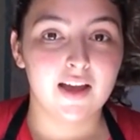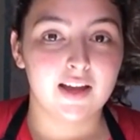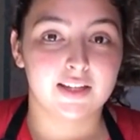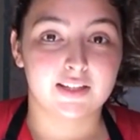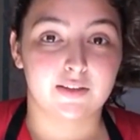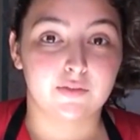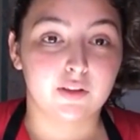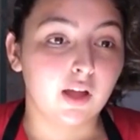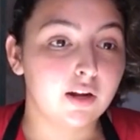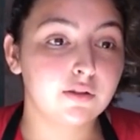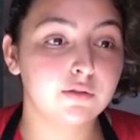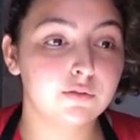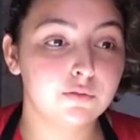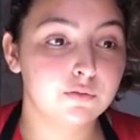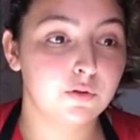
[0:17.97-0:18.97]
because I have a lot
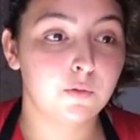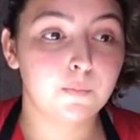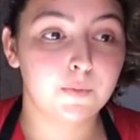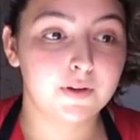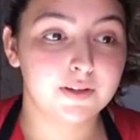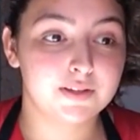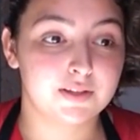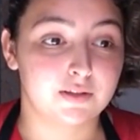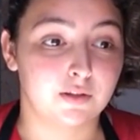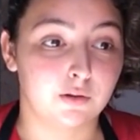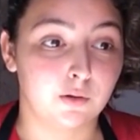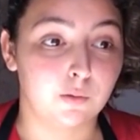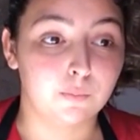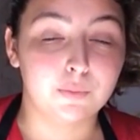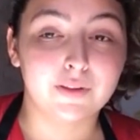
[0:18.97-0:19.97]
of new notebooks and
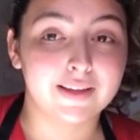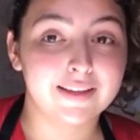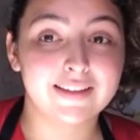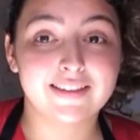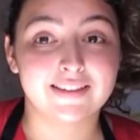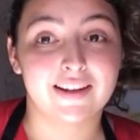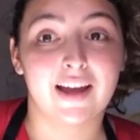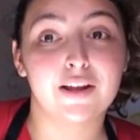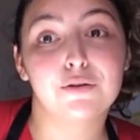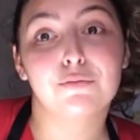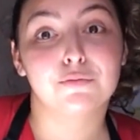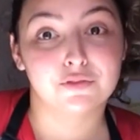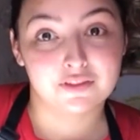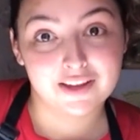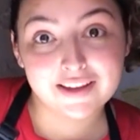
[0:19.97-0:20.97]
they're all blank and I
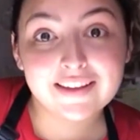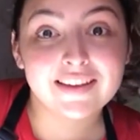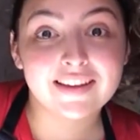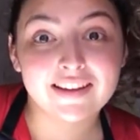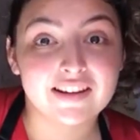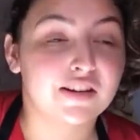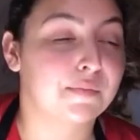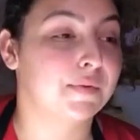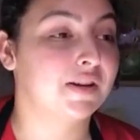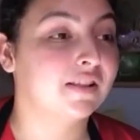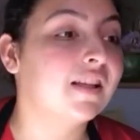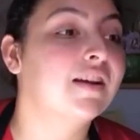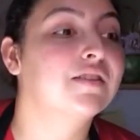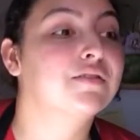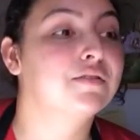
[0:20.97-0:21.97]
don't like it and I'm in a
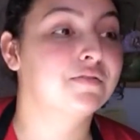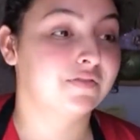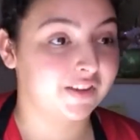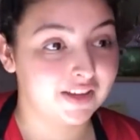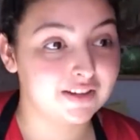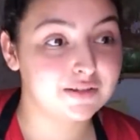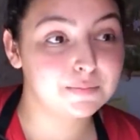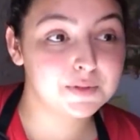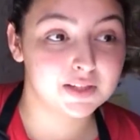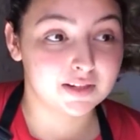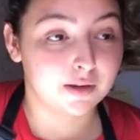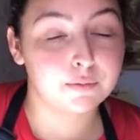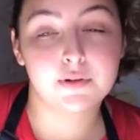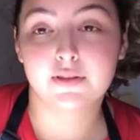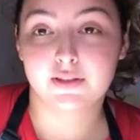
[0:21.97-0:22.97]
lot of new fandoms
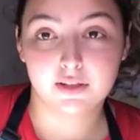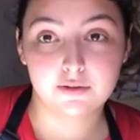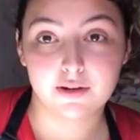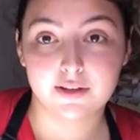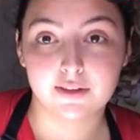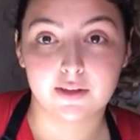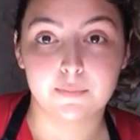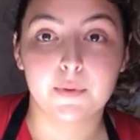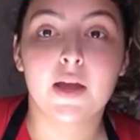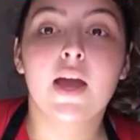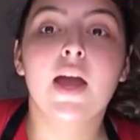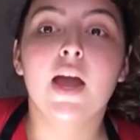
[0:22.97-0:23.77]
and I want to decorate them.